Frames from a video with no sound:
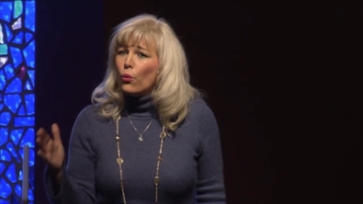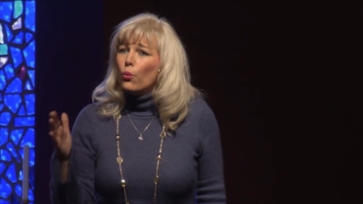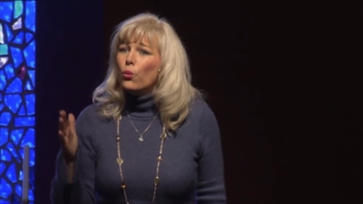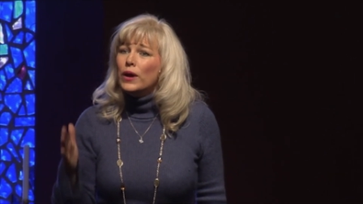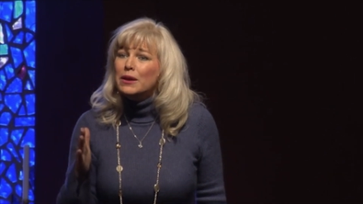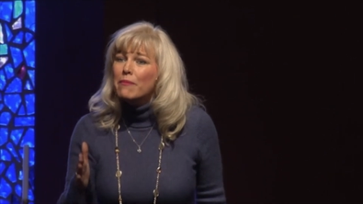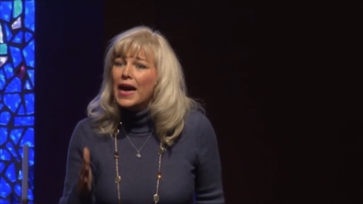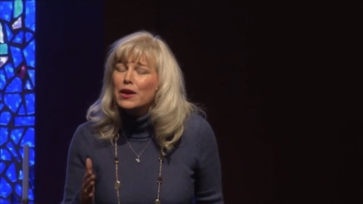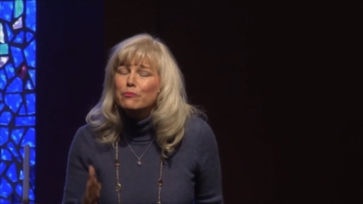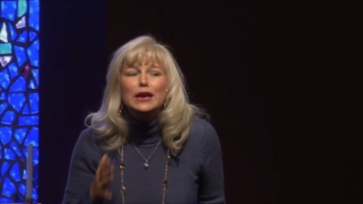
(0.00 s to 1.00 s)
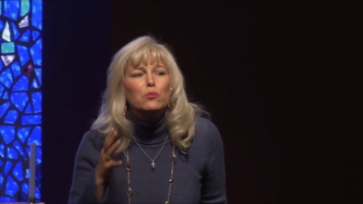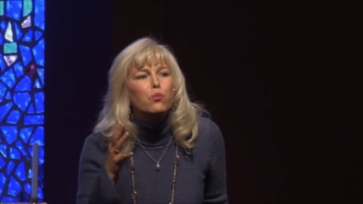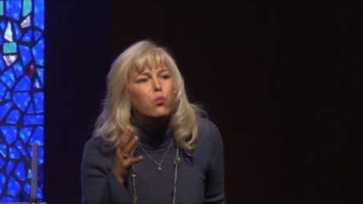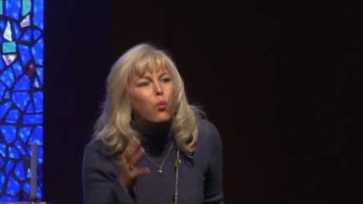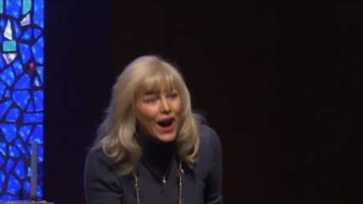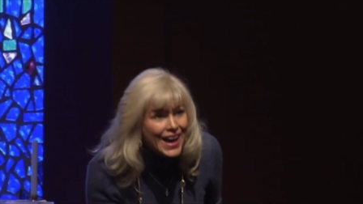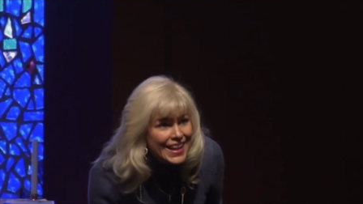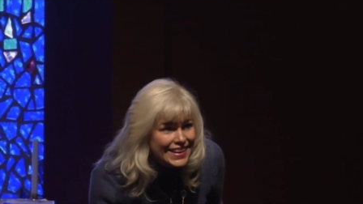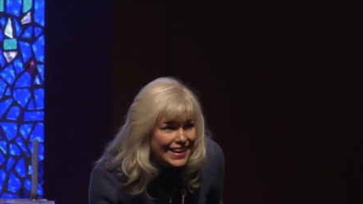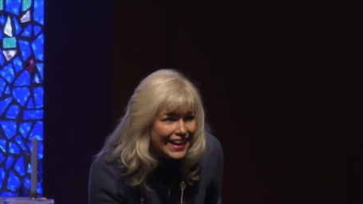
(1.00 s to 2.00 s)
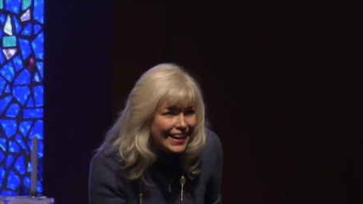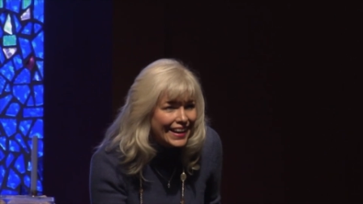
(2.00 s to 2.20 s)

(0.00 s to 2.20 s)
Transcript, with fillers: we may be one,